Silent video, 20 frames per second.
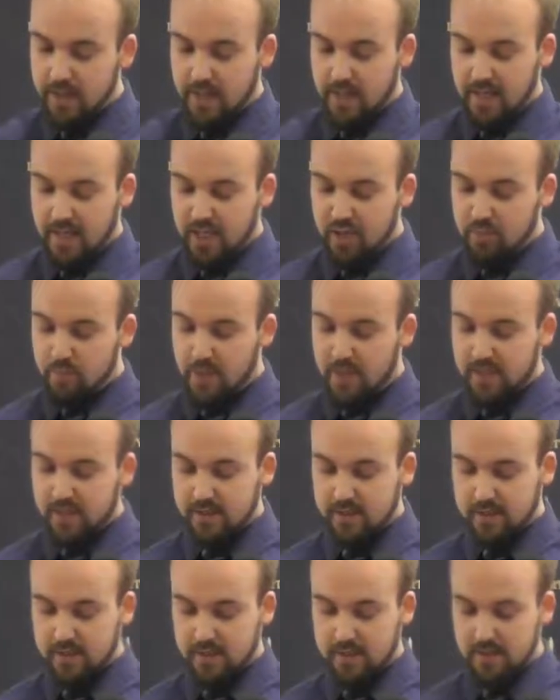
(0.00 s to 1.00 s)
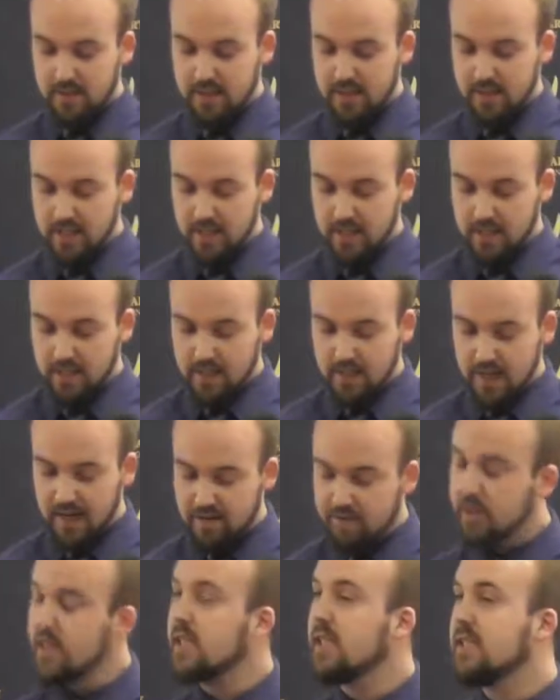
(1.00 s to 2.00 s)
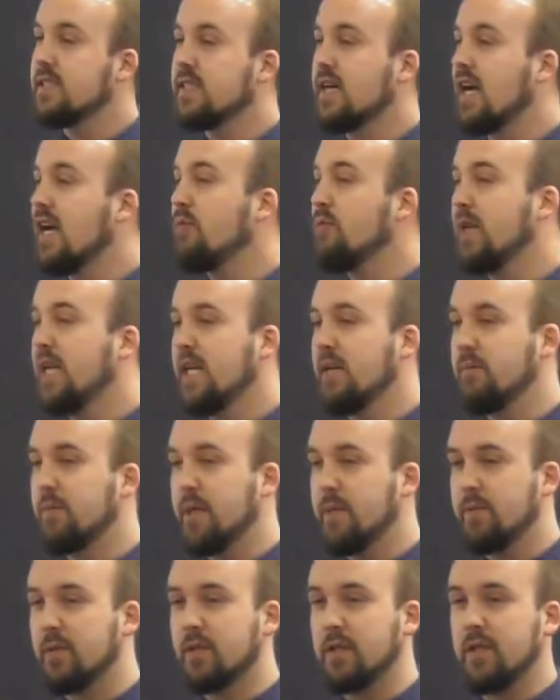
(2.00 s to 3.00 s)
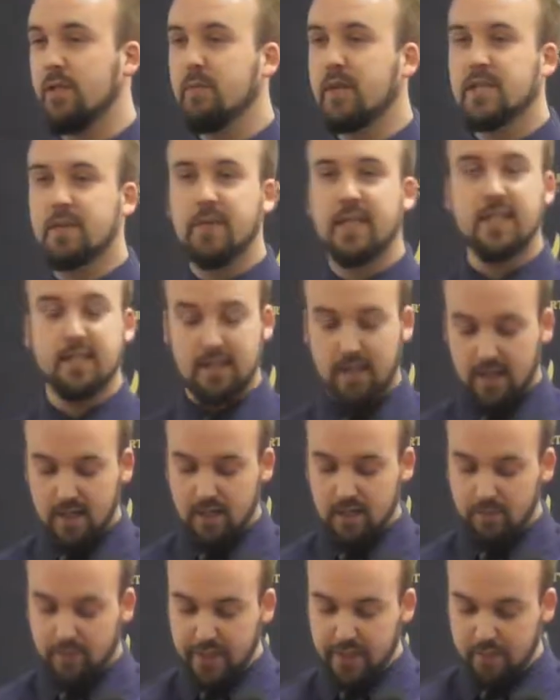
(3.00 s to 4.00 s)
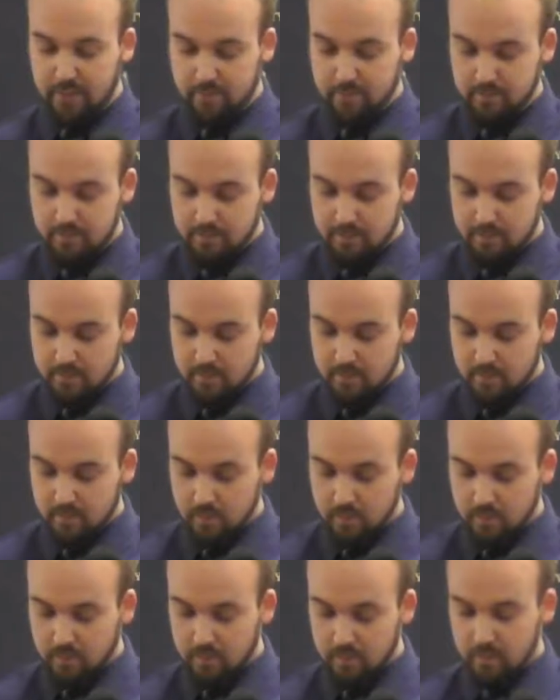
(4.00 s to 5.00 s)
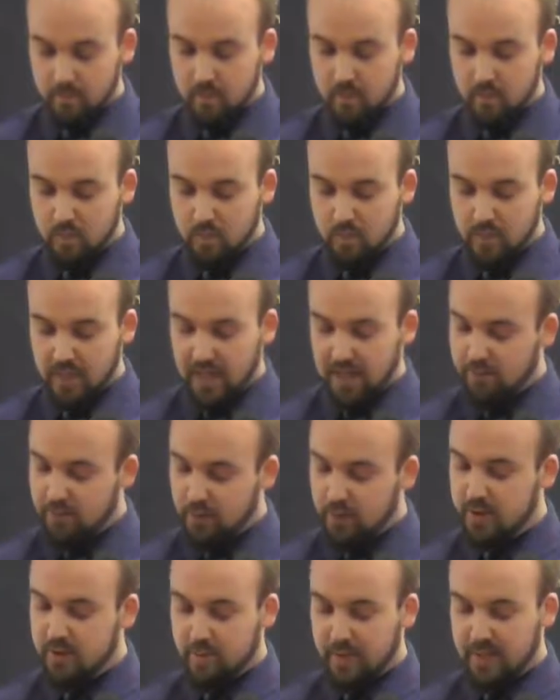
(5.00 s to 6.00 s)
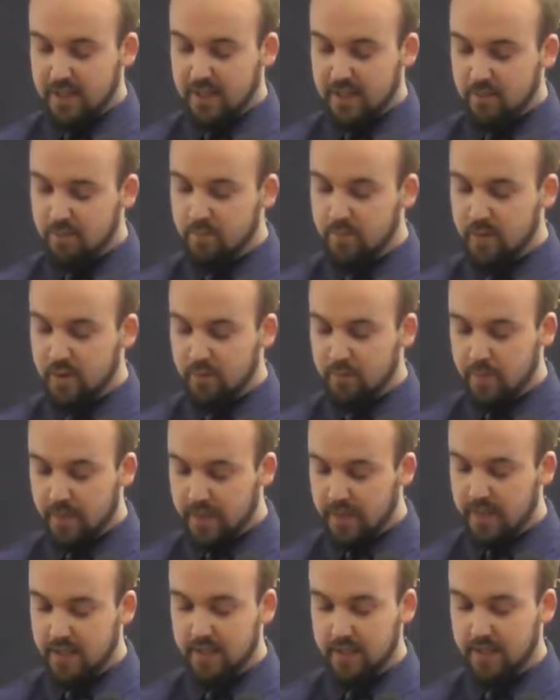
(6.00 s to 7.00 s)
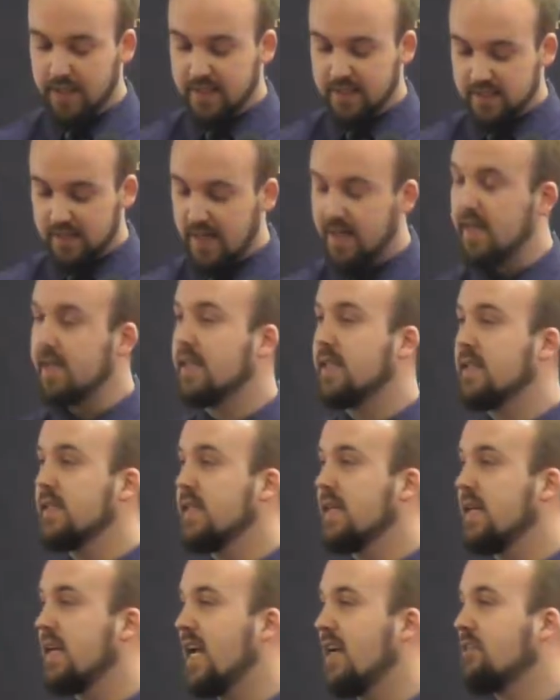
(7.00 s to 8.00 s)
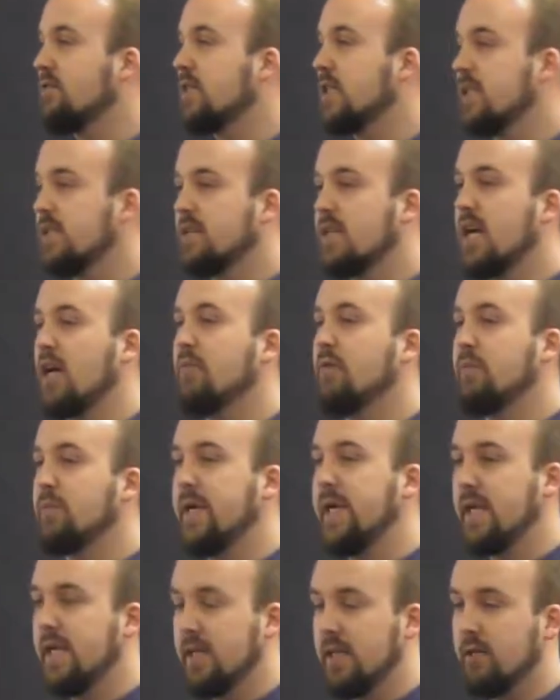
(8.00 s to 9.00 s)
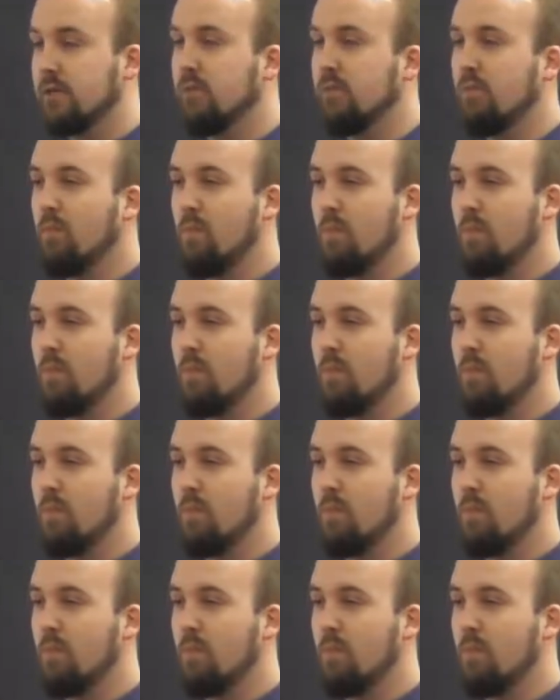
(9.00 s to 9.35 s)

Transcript: And you must have a good time meeting people. You must be excited to meet them if you expect them to be excited and have a good time in meeting you.